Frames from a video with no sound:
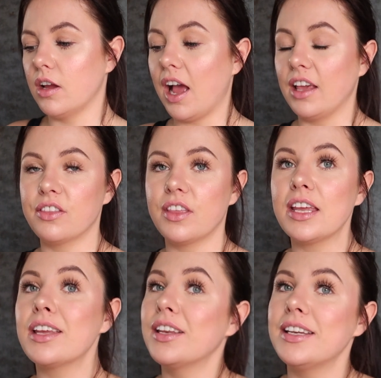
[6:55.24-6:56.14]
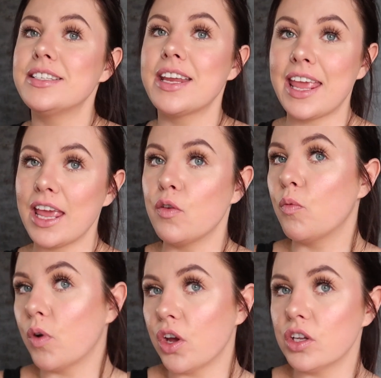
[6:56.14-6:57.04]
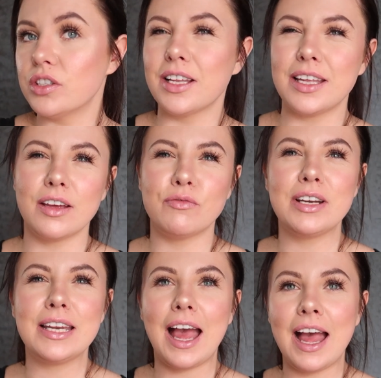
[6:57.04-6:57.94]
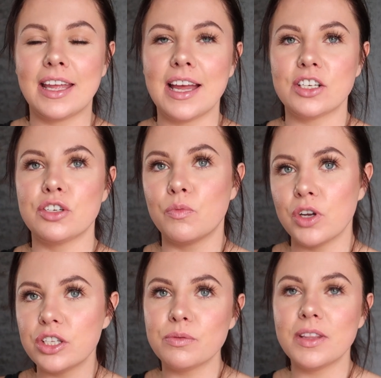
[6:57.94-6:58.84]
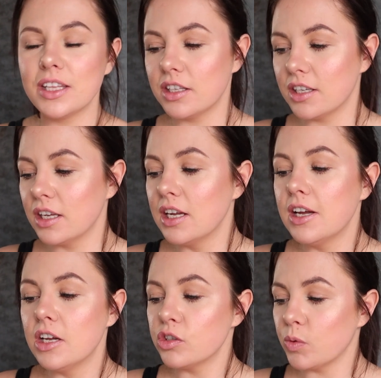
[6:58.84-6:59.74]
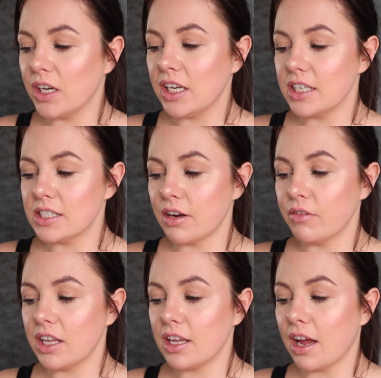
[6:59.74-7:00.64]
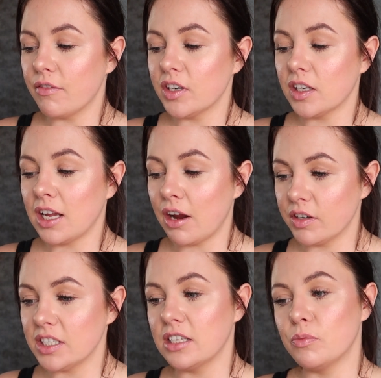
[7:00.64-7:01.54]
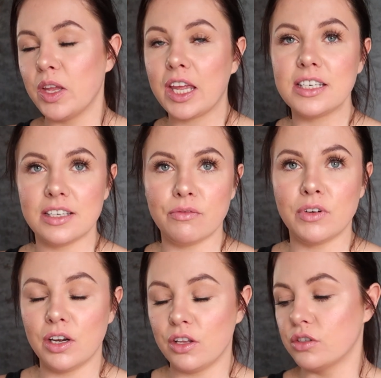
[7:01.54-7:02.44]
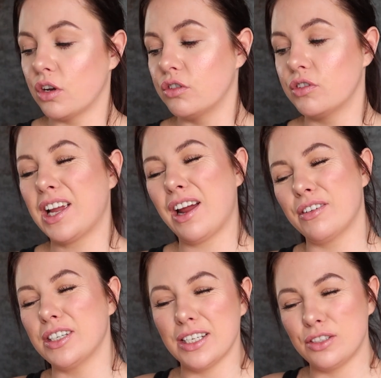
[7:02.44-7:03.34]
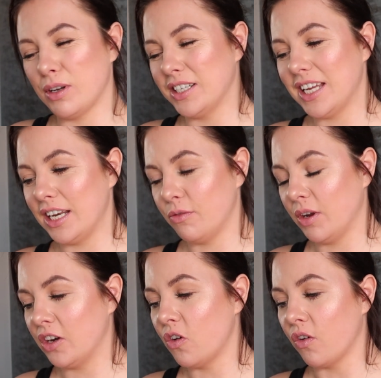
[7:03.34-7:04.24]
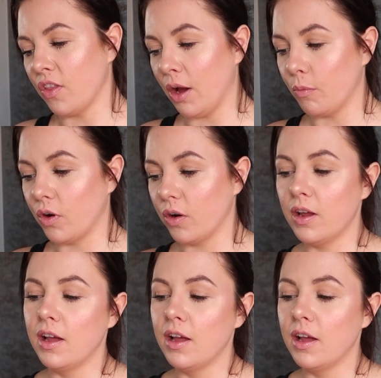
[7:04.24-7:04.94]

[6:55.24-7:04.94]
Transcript: I think you need your keywords, like your really eye-catching words within the 20 to 70 characters, but you can definitely use 100 characters, so I tend to ignore that one.